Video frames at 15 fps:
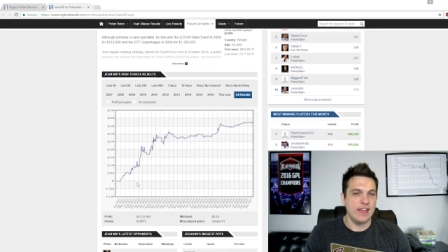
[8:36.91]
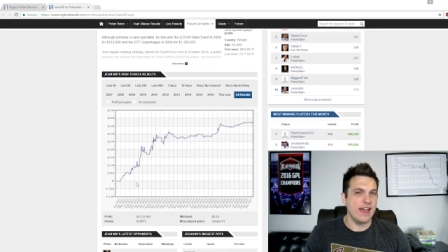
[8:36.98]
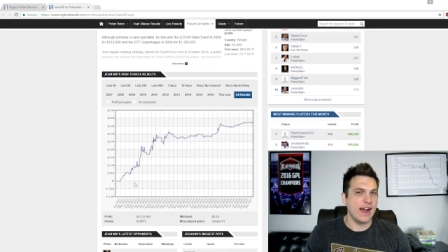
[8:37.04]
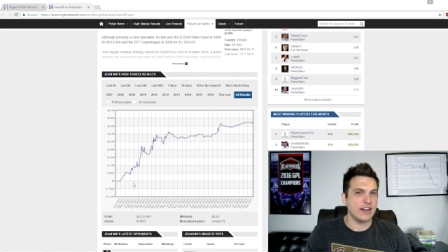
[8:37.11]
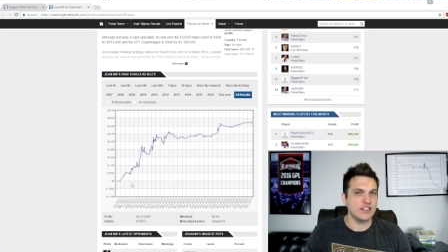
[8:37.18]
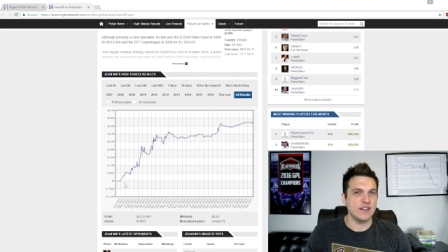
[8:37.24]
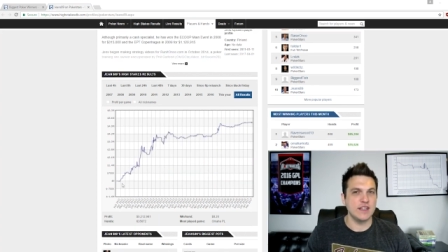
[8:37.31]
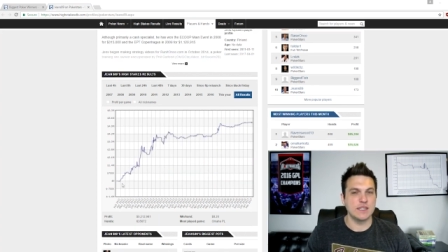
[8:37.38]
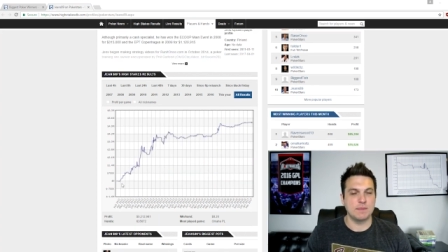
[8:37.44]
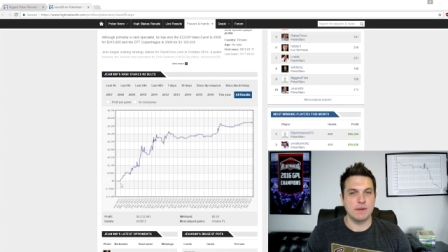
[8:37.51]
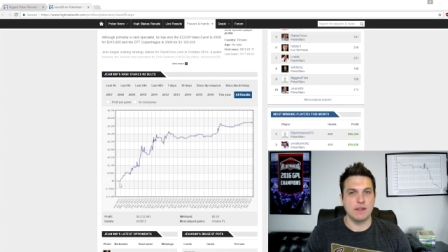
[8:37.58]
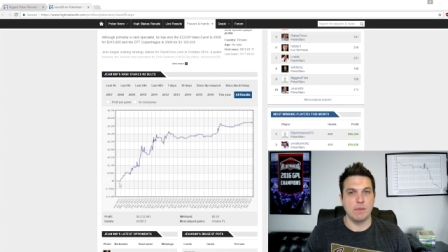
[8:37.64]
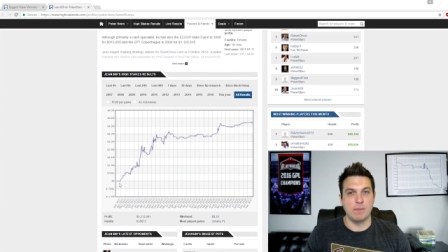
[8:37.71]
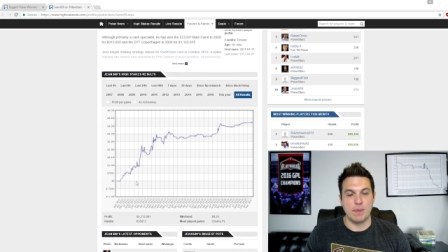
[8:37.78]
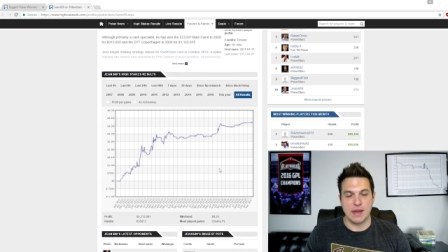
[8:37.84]
He actually has
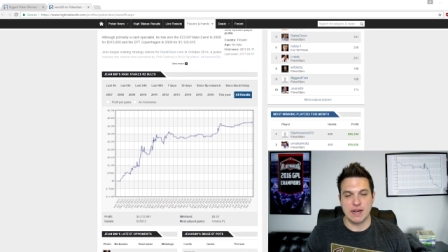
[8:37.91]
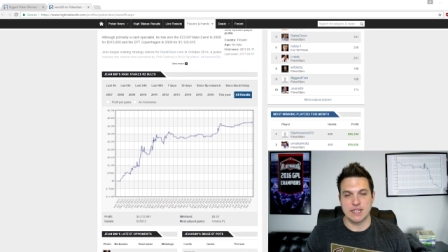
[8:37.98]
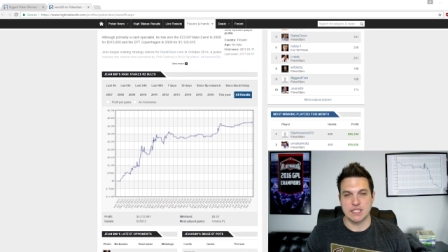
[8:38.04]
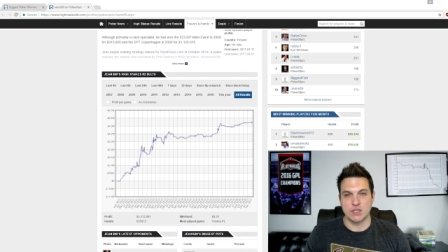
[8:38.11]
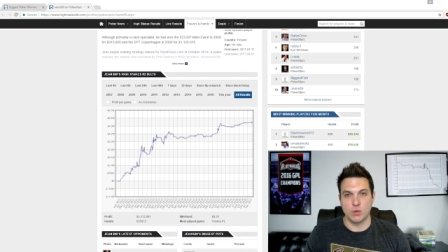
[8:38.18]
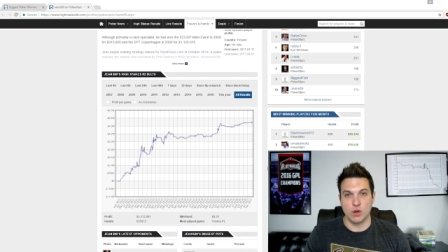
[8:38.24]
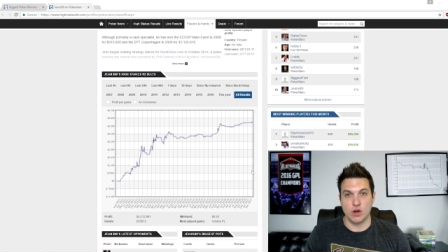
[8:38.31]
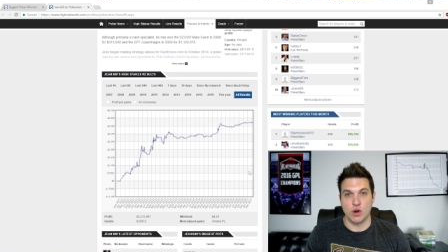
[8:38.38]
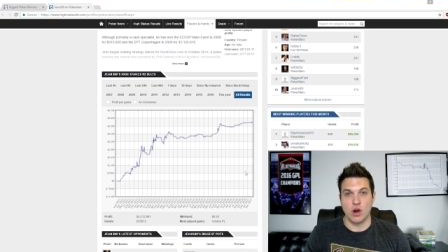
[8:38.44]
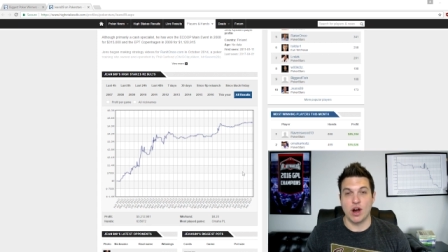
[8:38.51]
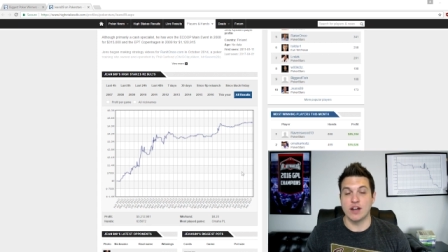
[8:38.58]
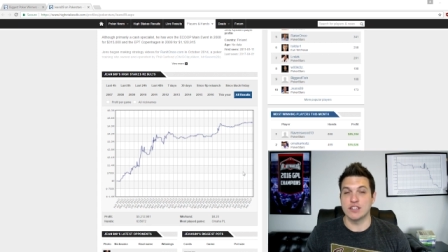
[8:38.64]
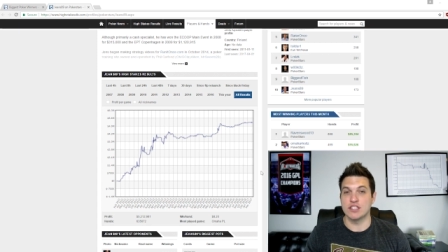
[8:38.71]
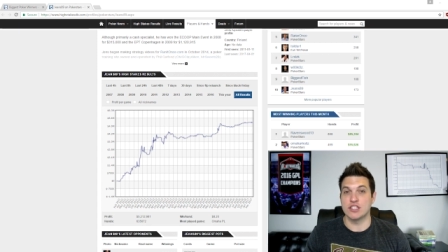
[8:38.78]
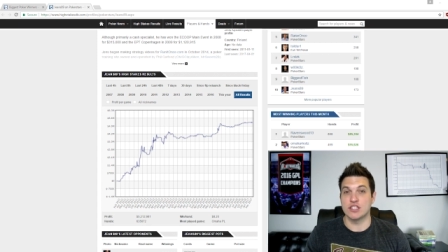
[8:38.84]
been the biggest winner
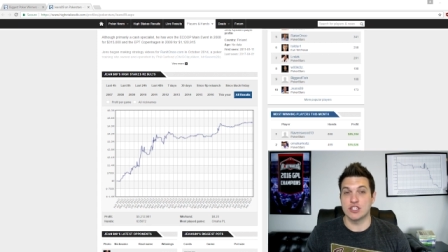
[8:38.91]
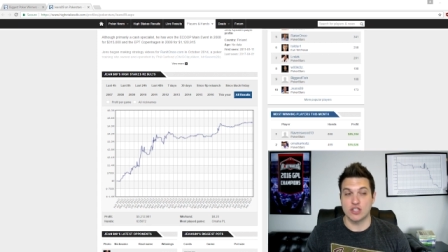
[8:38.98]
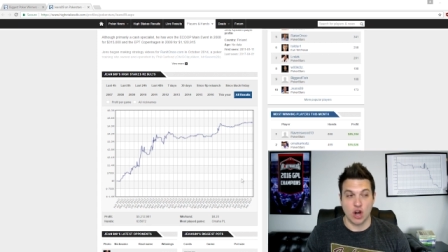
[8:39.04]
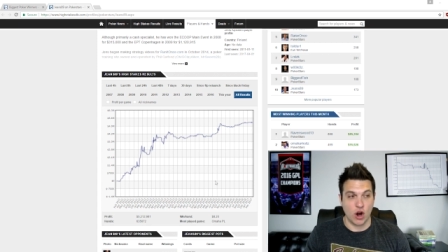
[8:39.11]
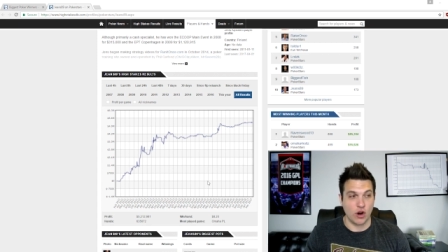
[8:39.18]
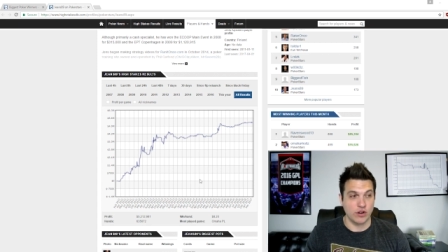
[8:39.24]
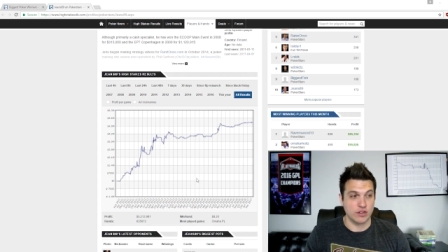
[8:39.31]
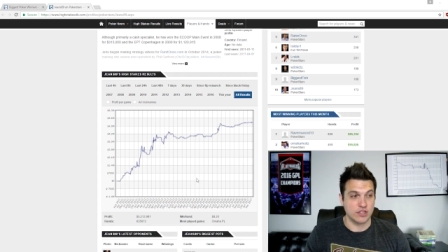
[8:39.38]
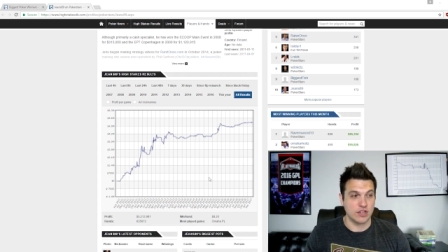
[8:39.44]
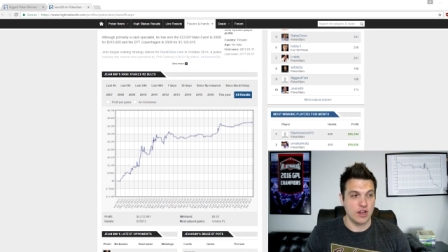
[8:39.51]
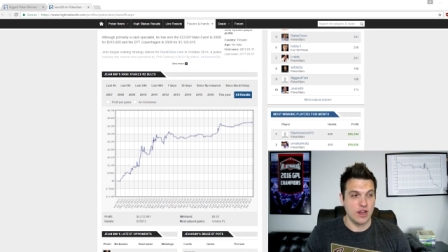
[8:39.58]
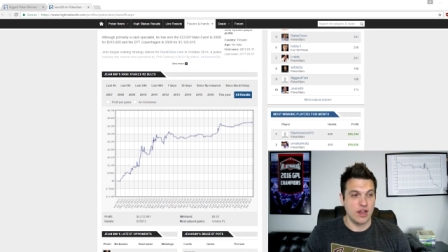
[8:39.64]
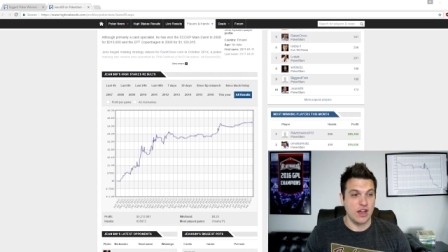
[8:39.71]
on Stars